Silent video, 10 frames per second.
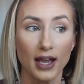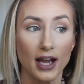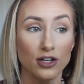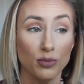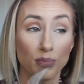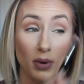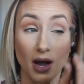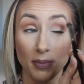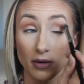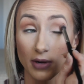And you
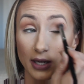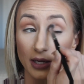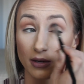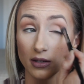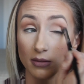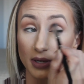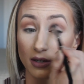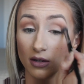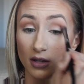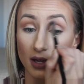pop it right here in the
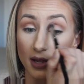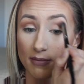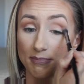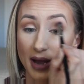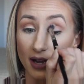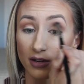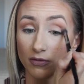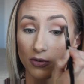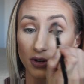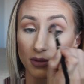middle, back
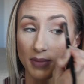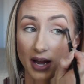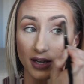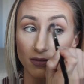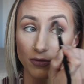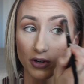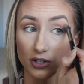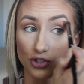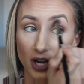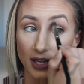and forth,
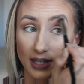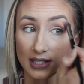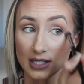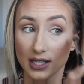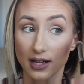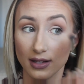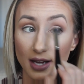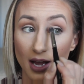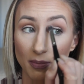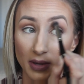dragging it slightly
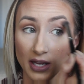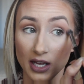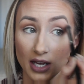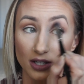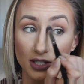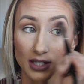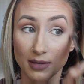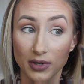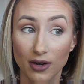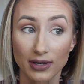up, and just
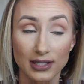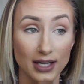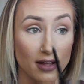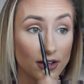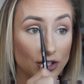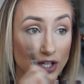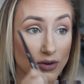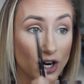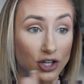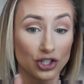keep going until there's
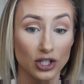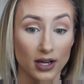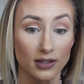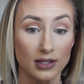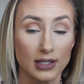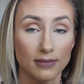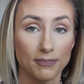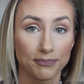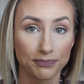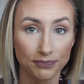no harsh lines.
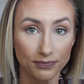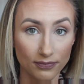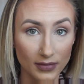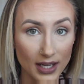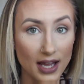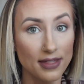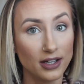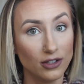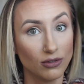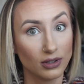And
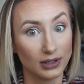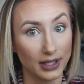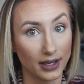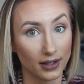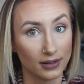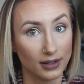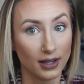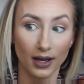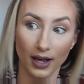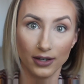then you layer,
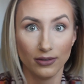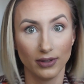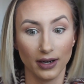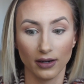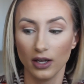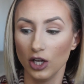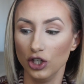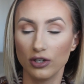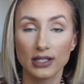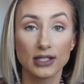and you layer.
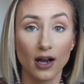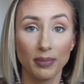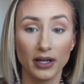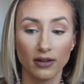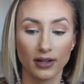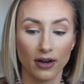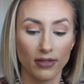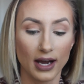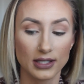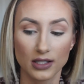You could stop here though,
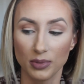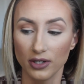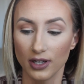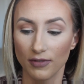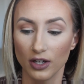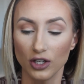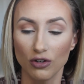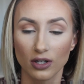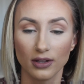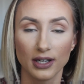that's the beauty of it.
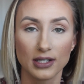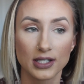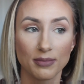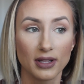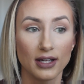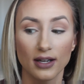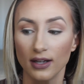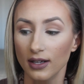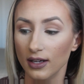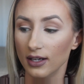You could layer some of
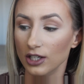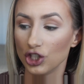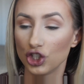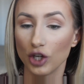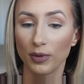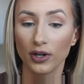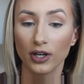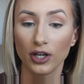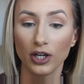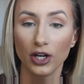the
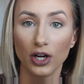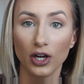shimmer,